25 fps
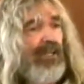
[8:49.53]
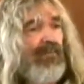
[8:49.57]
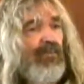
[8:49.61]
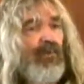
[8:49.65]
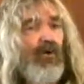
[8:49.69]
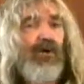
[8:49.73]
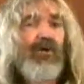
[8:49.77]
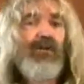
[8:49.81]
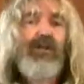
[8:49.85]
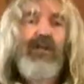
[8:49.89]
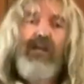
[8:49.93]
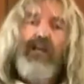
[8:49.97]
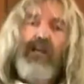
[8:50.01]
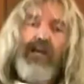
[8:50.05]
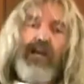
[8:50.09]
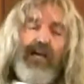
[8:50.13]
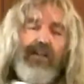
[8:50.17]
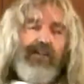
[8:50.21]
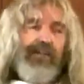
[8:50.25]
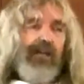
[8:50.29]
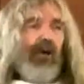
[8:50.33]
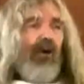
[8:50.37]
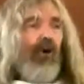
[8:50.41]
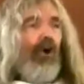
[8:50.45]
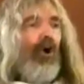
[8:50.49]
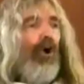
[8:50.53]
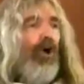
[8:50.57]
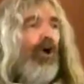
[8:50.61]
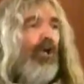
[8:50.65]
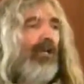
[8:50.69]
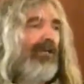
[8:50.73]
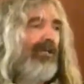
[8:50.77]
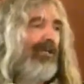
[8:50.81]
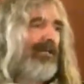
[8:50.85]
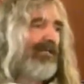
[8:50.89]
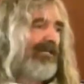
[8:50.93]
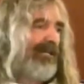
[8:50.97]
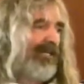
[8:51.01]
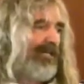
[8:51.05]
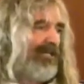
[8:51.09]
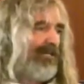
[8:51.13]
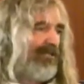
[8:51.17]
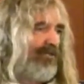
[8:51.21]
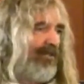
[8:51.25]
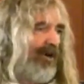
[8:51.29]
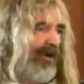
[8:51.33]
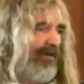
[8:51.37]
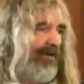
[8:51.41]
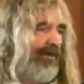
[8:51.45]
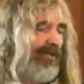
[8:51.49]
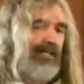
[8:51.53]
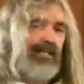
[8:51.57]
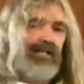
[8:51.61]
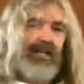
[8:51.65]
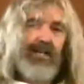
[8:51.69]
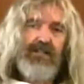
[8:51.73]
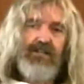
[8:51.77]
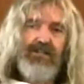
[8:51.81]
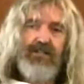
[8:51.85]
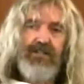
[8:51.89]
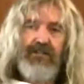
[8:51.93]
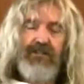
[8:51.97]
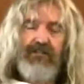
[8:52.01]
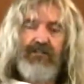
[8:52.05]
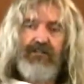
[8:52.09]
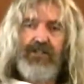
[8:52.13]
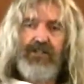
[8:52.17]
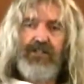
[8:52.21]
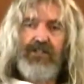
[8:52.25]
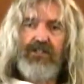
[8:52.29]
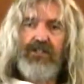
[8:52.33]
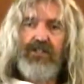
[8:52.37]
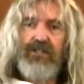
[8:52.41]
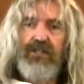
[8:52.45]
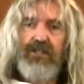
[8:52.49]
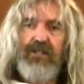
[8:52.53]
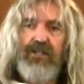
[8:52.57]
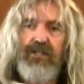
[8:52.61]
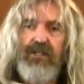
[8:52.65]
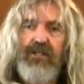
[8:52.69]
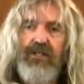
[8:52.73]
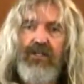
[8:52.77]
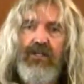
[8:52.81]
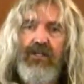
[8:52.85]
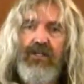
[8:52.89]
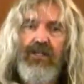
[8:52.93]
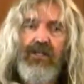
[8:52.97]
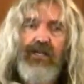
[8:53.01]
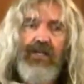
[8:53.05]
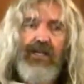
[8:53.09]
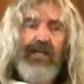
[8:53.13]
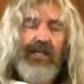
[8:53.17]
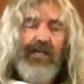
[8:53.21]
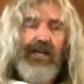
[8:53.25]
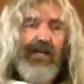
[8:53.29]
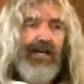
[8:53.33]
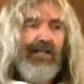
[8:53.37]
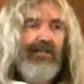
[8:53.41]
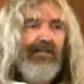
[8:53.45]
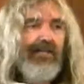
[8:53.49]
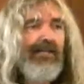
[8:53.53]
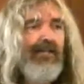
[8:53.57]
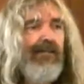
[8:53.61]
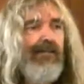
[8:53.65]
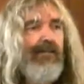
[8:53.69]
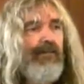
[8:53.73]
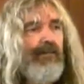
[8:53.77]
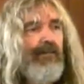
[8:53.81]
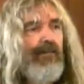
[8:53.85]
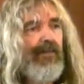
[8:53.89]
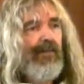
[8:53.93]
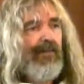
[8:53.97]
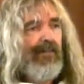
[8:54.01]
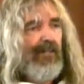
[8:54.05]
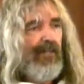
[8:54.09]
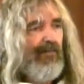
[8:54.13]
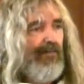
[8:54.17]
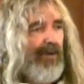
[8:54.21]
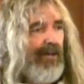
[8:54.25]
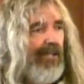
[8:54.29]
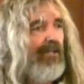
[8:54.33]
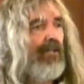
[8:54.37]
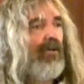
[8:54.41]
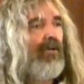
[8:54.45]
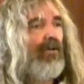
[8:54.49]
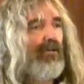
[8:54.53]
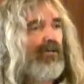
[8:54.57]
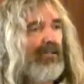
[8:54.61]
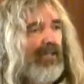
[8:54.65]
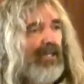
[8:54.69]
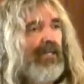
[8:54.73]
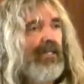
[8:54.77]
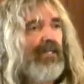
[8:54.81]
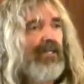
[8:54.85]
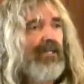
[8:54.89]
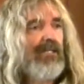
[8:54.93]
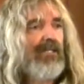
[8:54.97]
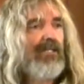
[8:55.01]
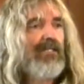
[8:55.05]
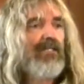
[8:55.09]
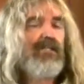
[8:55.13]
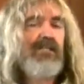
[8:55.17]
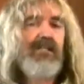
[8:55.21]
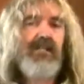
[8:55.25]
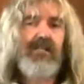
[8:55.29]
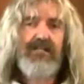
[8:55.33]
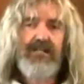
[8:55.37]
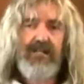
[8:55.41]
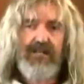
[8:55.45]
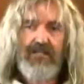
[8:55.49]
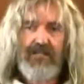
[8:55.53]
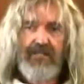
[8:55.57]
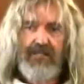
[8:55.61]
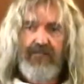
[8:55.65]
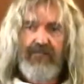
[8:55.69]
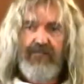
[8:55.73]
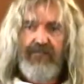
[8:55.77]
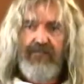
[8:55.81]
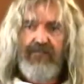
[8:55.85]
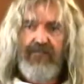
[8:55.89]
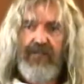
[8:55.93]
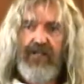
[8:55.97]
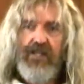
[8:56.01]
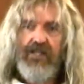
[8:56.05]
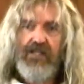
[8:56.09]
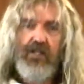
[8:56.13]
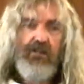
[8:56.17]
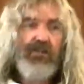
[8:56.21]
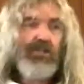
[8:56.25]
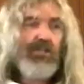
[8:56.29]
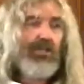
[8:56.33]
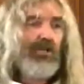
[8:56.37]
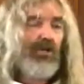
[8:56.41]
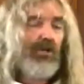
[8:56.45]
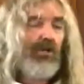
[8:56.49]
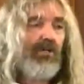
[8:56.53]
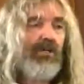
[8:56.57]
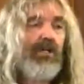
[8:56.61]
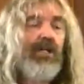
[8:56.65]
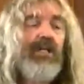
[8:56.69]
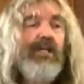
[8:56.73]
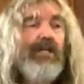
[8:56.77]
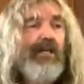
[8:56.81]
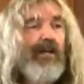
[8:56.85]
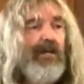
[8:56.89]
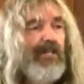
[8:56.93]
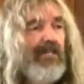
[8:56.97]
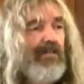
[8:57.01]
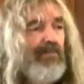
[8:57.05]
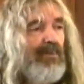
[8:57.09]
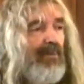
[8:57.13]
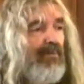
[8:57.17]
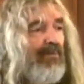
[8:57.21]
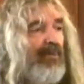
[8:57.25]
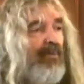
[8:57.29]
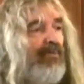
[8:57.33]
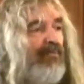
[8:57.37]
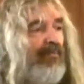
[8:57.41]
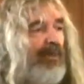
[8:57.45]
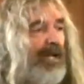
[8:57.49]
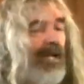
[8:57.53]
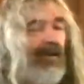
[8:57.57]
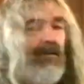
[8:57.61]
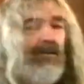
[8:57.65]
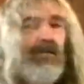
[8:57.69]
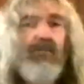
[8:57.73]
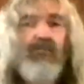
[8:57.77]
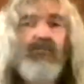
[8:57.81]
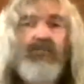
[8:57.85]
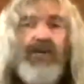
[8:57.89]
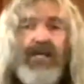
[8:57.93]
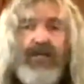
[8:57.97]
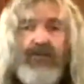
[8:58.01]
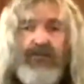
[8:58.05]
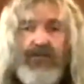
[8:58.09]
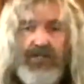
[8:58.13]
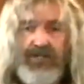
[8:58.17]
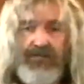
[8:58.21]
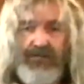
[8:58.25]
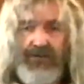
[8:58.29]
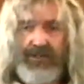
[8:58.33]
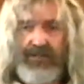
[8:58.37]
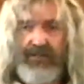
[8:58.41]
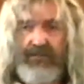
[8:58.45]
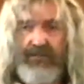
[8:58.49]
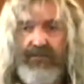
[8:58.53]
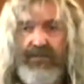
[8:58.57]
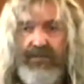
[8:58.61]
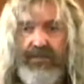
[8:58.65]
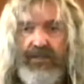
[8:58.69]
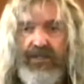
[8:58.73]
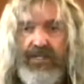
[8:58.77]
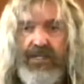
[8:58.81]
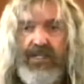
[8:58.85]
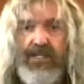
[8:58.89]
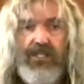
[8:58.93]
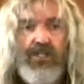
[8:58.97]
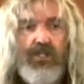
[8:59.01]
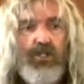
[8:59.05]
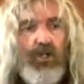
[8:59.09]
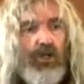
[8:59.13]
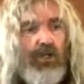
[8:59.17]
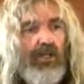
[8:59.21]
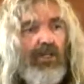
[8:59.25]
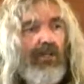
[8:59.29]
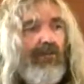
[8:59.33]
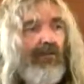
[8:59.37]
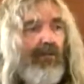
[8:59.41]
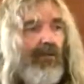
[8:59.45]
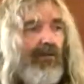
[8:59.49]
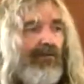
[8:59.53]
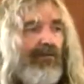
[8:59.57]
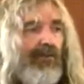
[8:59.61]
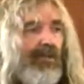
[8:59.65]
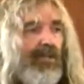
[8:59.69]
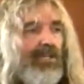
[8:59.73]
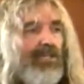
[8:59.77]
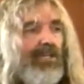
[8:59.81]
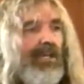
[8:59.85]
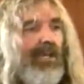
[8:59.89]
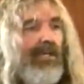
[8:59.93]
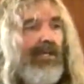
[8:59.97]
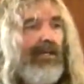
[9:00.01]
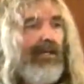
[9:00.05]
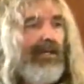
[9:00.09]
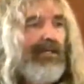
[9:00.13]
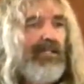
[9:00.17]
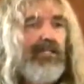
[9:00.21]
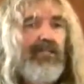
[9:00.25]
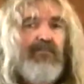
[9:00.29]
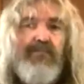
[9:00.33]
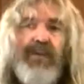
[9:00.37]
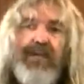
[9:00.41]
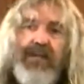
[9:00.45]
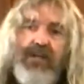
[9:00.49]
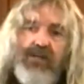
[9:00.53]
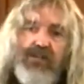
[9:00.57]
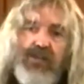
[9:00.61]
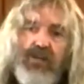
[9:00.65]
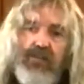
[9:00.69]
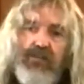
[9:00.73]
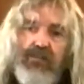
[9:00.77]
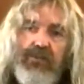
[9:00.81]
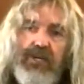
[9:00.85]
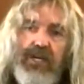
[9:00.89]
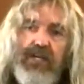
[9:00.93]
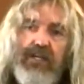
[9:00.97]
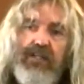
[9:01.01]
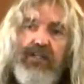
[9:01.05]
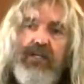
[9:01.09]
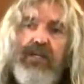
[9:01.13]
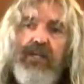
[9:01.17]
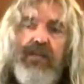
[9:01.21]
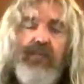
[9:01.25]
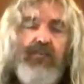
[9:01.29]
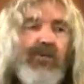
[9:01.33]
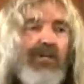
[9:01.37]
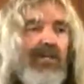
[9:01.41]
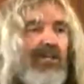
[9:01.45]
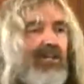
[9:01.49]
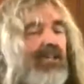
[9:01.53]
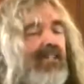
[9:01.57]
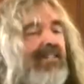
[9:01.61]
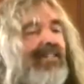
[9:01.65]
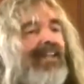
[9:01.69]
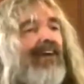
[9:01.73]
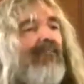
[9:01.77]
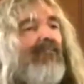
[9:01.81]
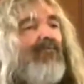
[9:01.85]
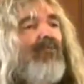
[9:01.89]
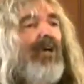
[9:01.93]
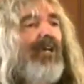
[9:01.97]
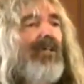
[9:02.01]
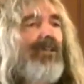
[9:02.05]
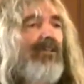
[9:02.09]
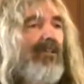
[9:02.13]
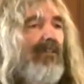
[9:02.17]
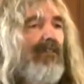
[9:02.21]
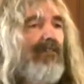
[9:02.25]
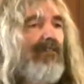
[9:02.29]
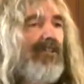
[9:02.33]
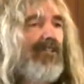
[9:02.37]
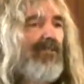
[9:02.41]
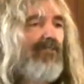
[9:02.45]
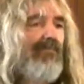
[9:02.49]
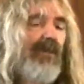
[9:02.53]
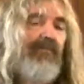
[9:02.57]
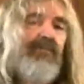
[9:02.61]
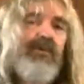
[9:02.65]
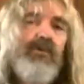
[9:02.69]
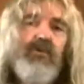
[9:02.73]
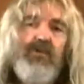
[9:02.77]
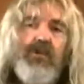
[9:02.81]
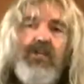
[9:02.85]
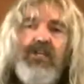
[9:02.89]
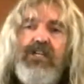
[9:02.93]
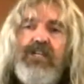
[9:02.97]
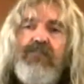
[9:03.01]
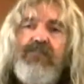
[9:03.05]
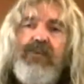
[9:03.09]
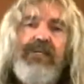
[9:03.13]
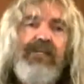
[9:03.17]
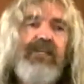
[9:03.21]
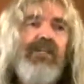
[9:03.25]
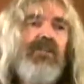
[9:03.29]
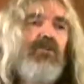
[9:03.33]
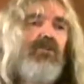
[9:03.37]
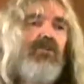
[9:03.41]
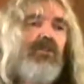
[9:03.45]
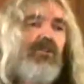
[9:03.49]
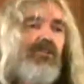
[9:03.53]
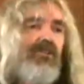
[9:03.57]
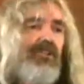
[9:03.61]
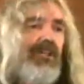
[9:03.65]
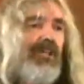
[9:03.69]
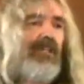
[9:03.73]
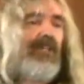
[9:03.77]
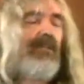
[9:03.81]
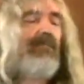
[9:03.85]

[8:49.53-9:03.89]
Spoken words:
the boat, and they haul in this extraordinary catch of fish. And then they find out that it is Jesus. And he's on the shore, and he's been preparing breakfast for them. He's cooking a few fish, and he's baked some bread, but he doesn't have quite enough fish. Maybe he was only expecting 2 or 3 of